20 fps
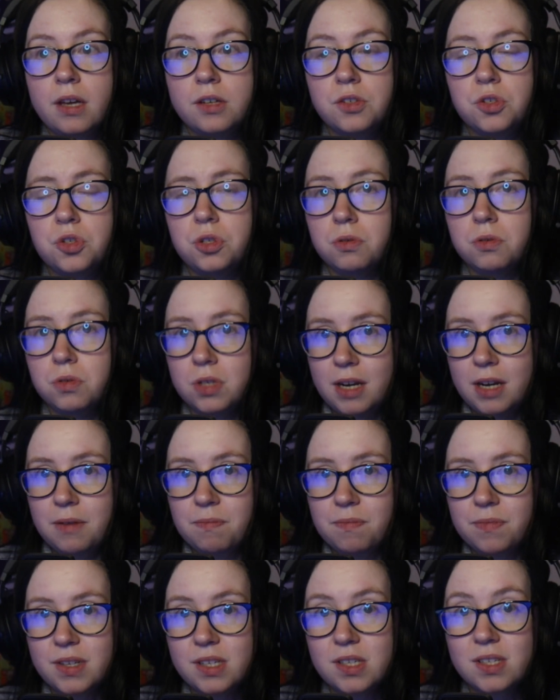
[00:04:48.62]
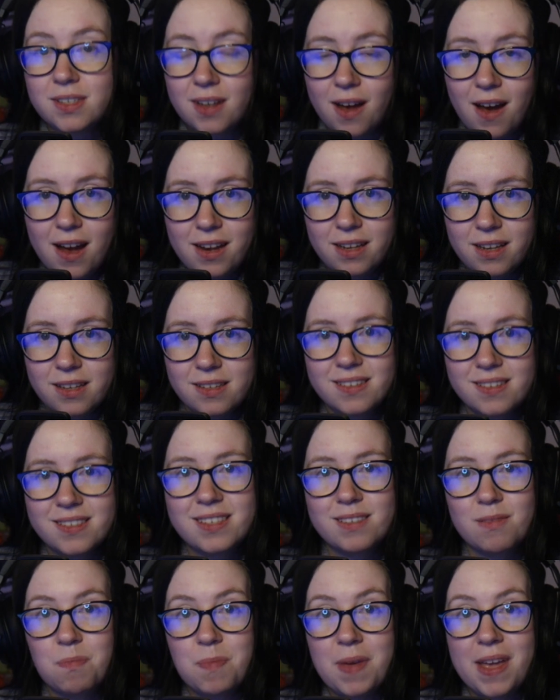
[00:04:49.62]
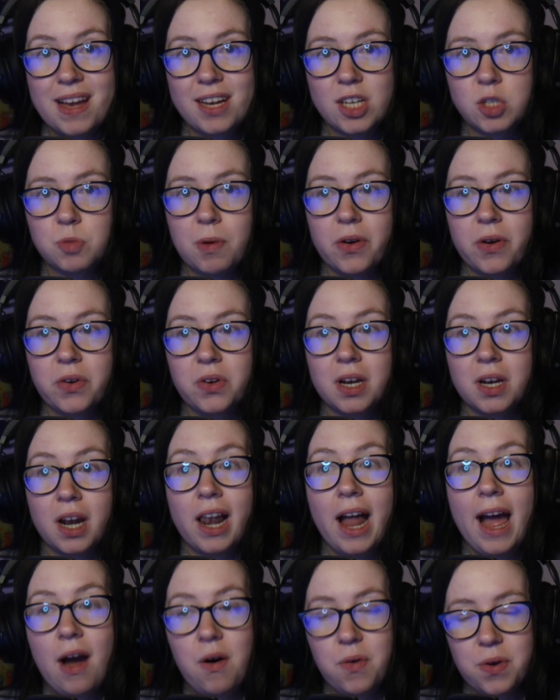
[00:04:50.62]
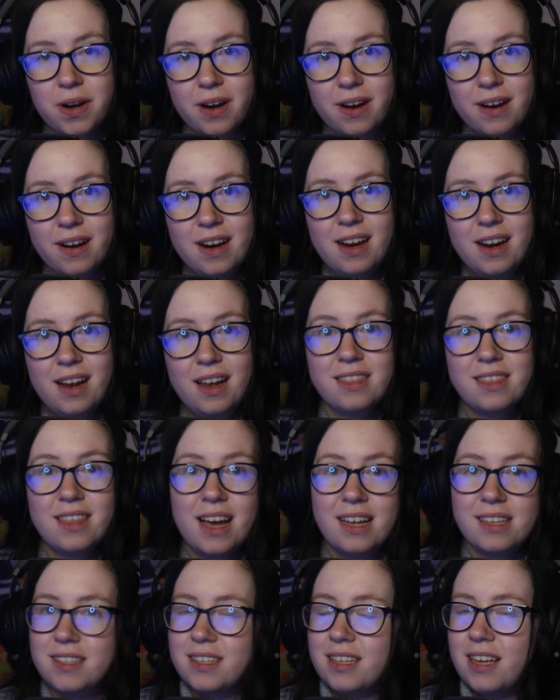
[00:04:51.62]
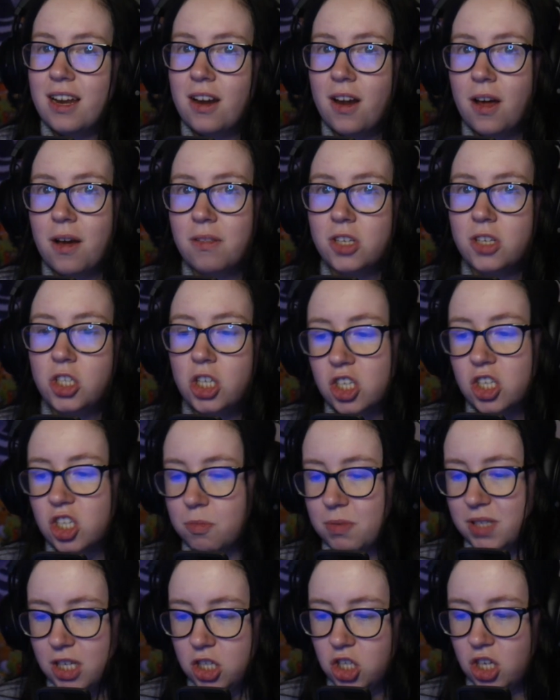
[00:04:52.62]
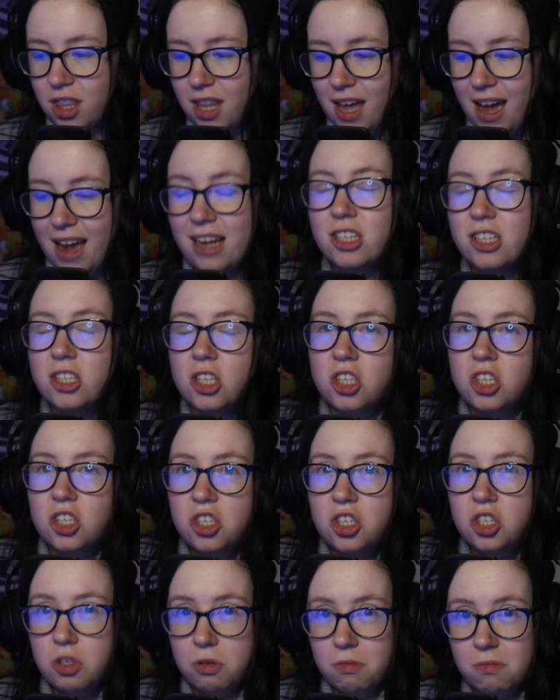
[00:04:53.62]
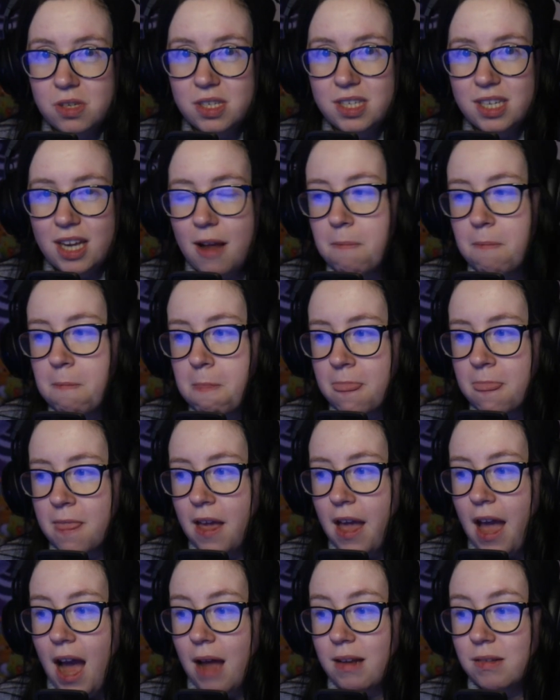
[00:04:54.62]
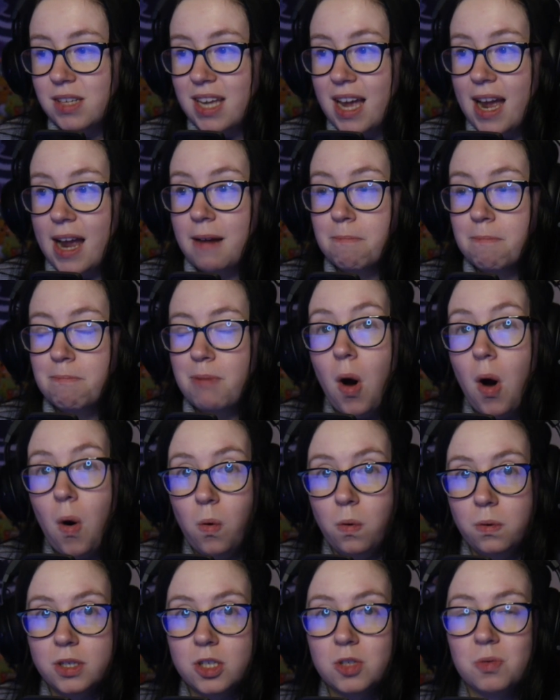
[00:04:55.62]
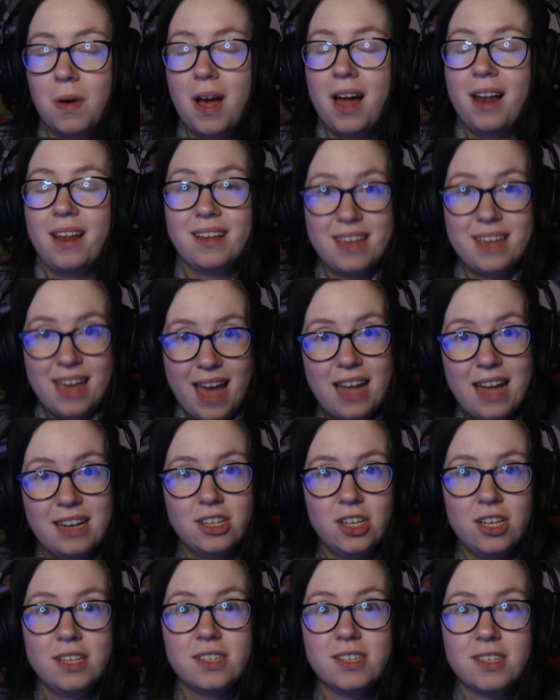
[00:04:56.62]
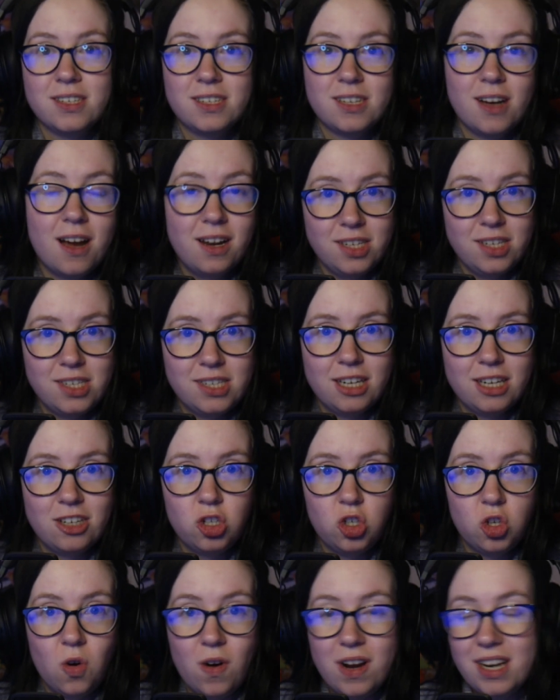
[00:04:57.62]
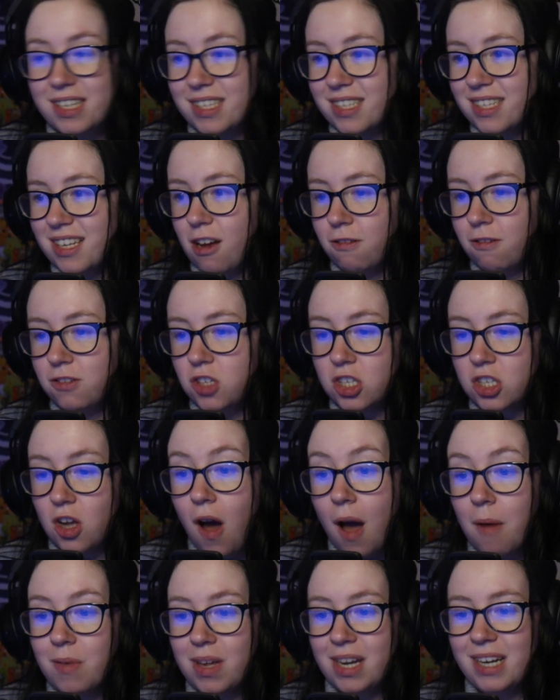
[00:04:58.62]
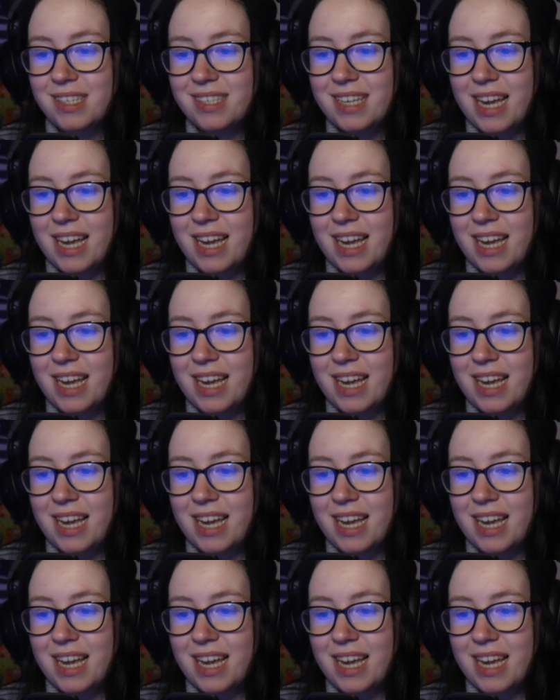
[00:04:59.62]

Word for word: suit it. Silence being spoken louder. There's, you know, the juxtaposition there. It just suits it. And saying bold as well. Again, it's a stylistic choice of just, I'm going to